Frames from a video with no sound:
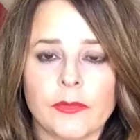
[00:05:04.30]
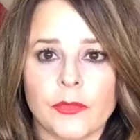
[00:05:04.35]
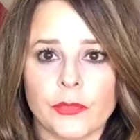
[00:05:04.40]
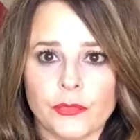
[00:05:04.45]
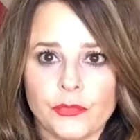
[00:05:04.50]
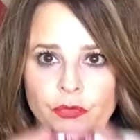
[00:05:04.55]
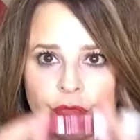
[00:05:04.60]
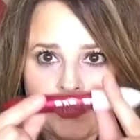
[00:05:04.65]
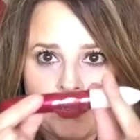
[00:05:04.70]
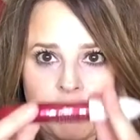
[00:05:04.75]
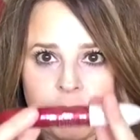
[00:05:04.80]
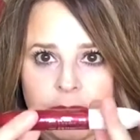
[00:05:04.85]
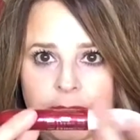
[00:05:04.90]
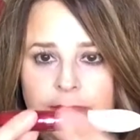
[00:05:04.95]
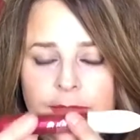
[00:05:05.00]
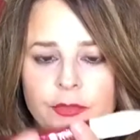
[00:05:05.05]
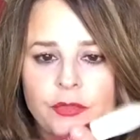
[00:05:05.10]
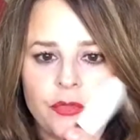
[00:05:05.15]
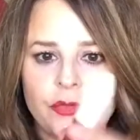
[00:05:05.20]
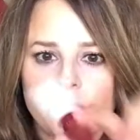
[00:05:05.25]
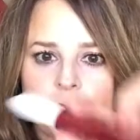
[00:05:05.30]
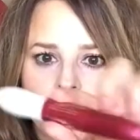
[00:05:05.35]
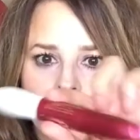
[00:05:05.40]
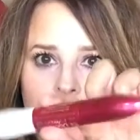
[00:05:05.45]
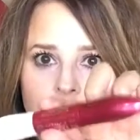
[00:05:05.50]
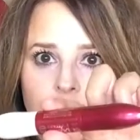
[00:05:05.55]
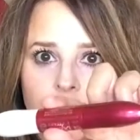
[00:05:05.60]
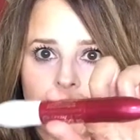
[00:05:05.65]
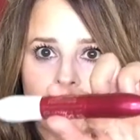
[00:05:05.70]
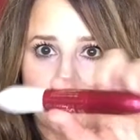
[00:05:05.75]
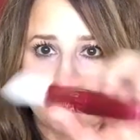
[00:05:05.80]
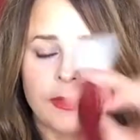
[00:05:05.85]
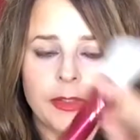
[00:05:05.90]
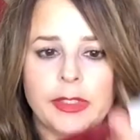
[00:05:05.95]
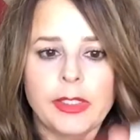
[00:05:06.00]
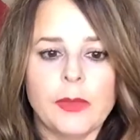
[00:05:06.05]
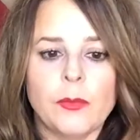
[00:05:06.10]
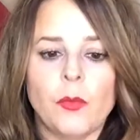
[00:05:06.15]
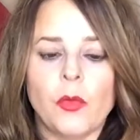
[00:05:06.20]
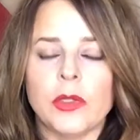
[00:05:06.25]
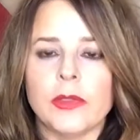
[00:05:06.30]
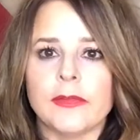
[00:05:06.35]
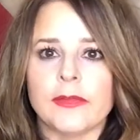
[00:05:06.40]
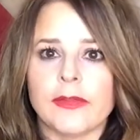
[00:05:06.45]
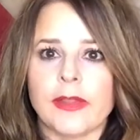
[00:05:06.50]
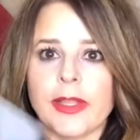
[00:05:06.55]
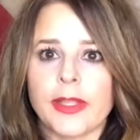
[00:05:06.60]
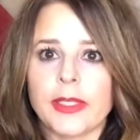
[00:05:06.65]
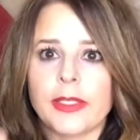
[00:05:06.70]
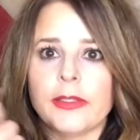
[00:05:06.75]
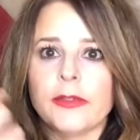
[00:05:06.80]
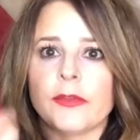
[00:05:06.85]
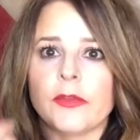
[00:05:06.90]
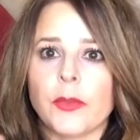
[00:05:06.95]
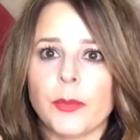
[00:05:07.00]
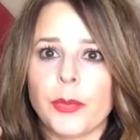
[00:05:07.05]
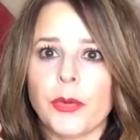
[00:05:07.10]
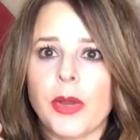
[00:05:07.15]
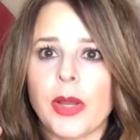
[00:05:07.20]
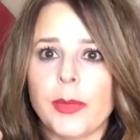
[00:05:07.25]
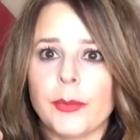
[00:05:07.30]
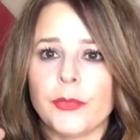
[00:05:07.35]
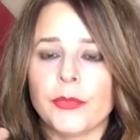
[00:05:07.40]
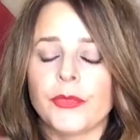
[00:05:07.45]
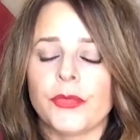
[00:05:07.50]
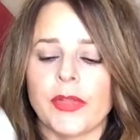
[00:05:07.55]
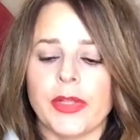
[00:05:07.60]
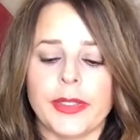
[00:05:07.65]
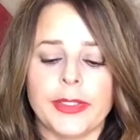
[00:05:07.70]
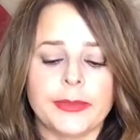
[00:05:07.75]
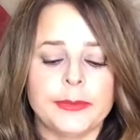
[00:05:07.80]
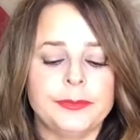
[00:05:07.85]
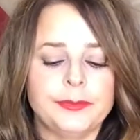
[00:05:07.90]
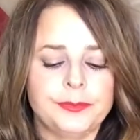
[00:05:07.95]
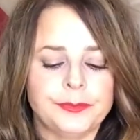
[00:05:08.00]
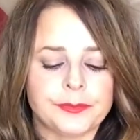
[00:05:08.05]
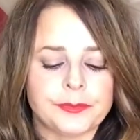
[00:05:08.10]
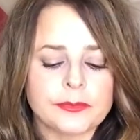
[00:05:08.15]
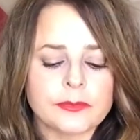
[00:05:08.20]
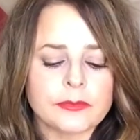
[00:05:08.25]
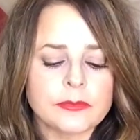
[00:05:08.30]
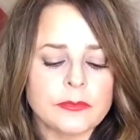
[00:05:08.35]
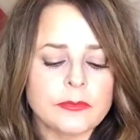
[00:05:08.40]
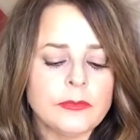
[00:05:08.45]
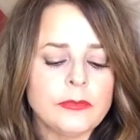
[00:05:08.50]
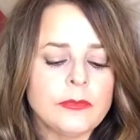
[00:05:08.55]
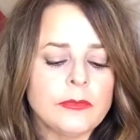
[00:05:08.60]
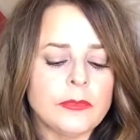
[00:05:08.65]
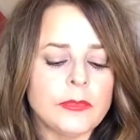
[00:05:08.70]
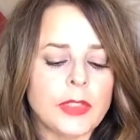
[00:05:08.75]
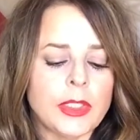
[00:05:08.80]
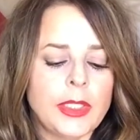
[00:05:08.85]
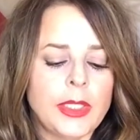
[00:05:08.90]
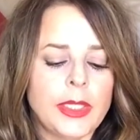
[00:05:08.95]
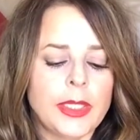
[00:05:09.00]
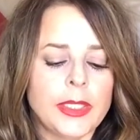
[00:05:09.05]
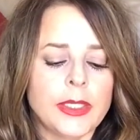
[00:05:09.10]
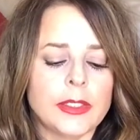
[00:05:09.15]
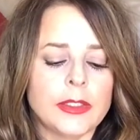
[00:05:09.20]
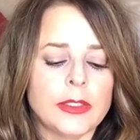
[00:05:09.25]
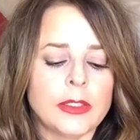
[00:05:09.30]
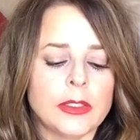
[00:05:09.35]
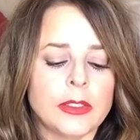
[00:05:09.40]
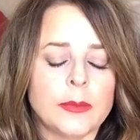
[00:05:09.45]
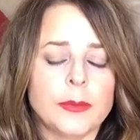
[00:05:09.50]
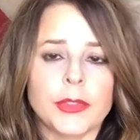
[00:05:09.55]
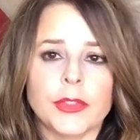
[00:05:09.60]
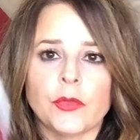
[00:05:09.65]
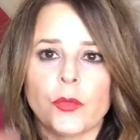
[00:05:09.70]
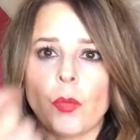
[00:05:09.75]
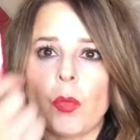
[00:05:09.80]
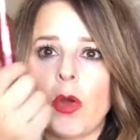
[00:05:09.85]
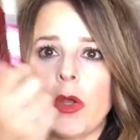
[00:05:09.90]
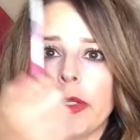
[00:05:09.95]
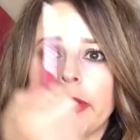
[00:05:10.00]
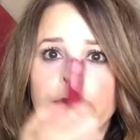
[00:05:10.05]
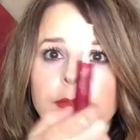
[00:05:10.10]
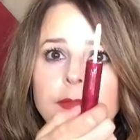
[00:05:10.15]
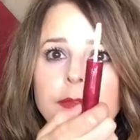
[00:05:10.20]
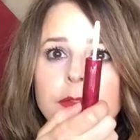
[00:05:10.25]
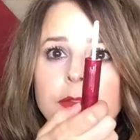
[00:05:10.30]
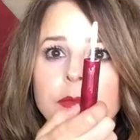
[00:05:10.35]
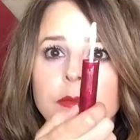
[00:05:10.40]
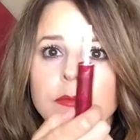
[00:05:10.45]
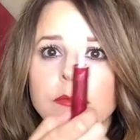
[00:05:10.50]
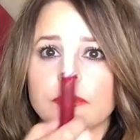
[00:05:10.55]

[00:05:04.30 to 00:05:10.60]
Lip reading: there's two sides to it, obviously, and one side is the primer side, and it's white.